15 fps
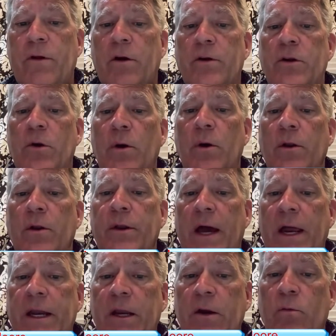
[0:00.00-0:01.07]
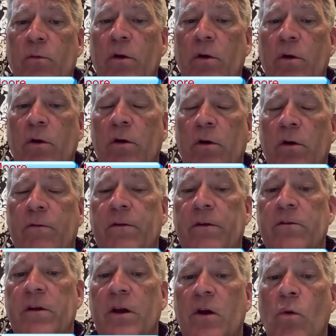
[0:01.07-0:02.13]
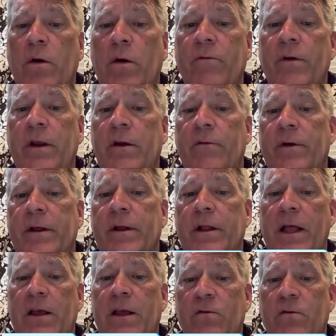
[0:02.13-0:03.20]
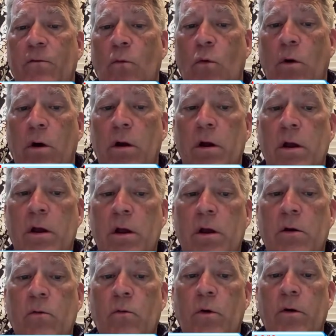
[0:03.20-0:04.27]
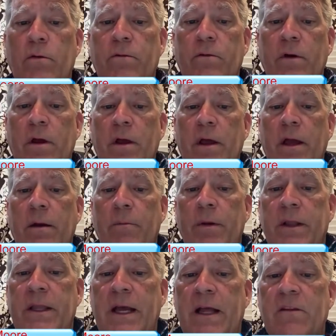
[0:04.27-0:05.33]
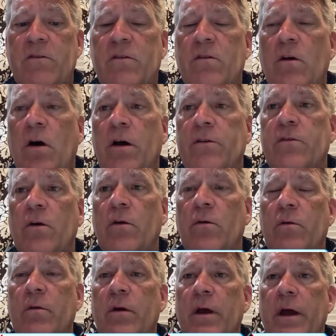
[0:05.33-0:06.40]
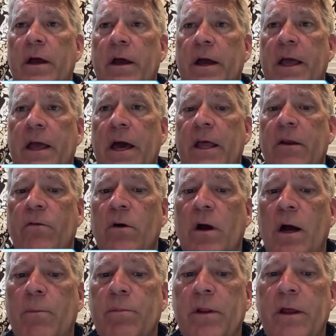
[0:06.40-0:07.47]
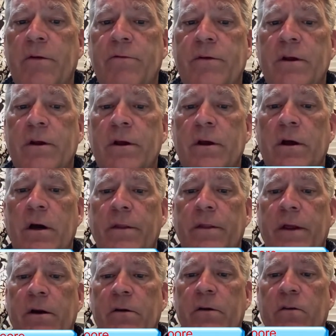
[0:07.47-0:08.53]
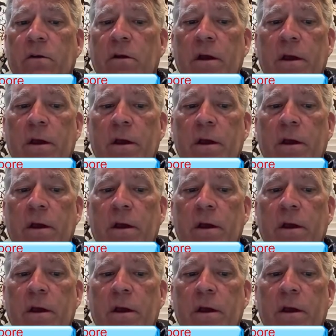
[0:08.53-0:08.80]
Their UL 90 roof is the equivalent of a class 4 roof, but that's also accounting for uplift on theirs.